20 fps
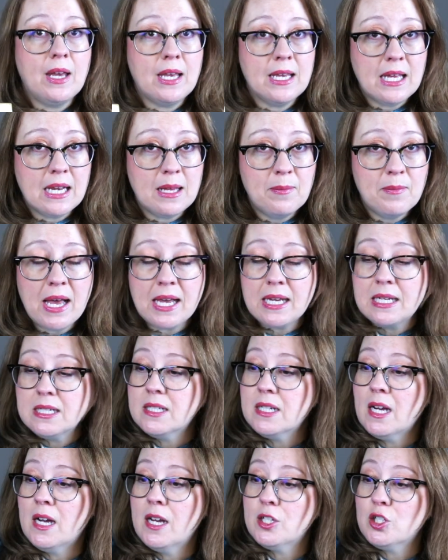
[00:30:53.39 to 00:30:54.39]
Getting back in
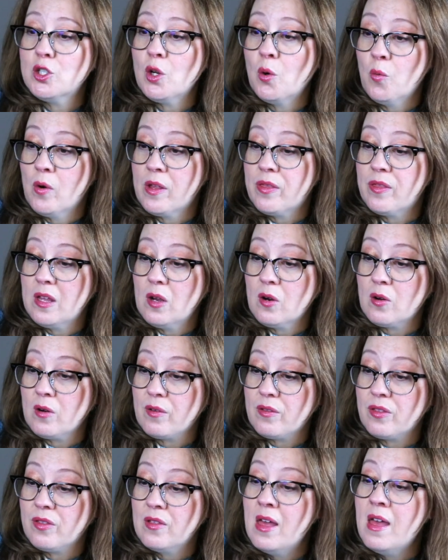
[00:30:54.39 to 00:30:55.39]
touch with the
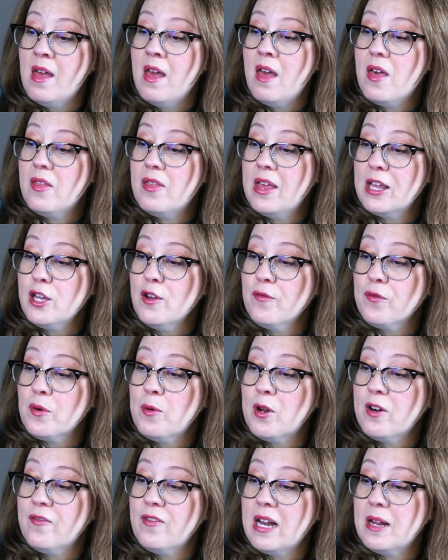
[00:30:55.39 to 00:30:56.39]
earth. Thank you for
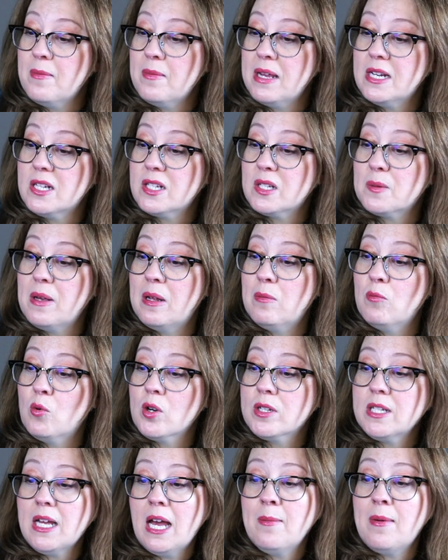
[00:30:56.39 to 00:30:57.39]
motivating me to spend
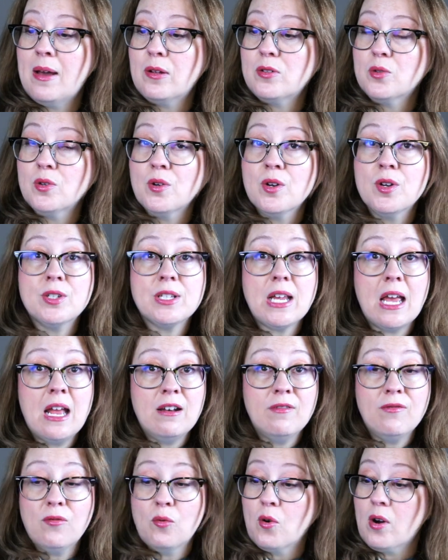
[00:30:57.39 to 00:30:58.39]
more time outdoors
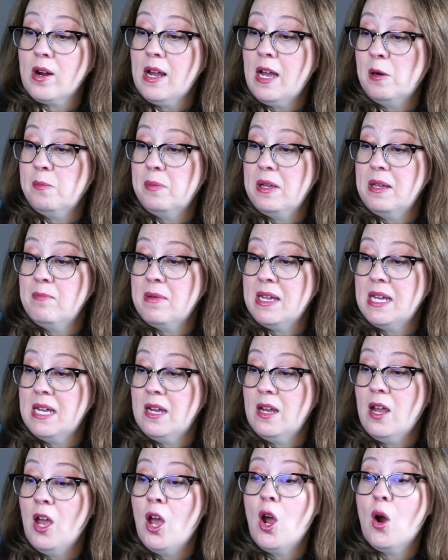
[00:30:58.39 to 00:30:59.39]
and for helping
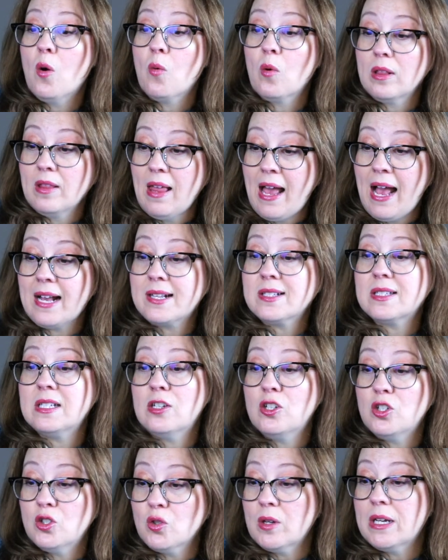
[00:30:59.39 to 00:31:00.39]
me relax and
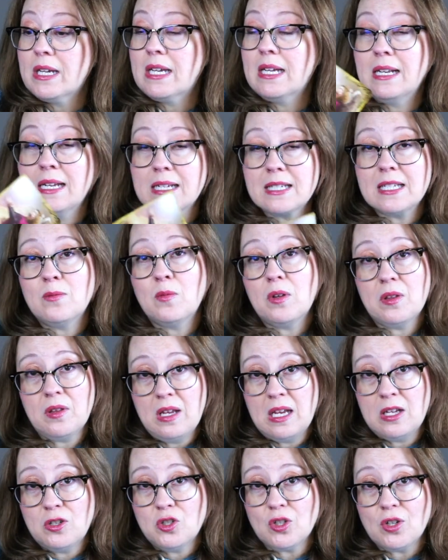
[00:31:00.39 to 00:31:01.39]
enjoy connecting with
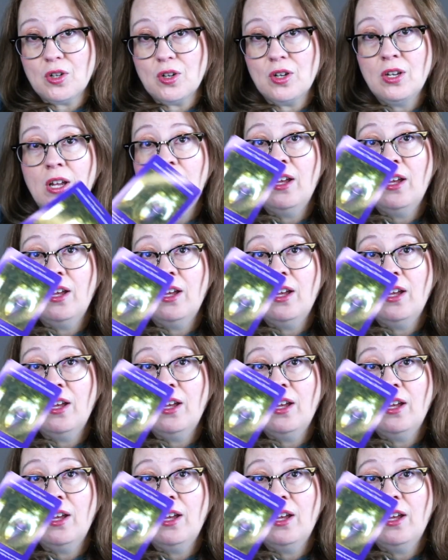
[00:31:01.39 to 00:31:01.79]
nature.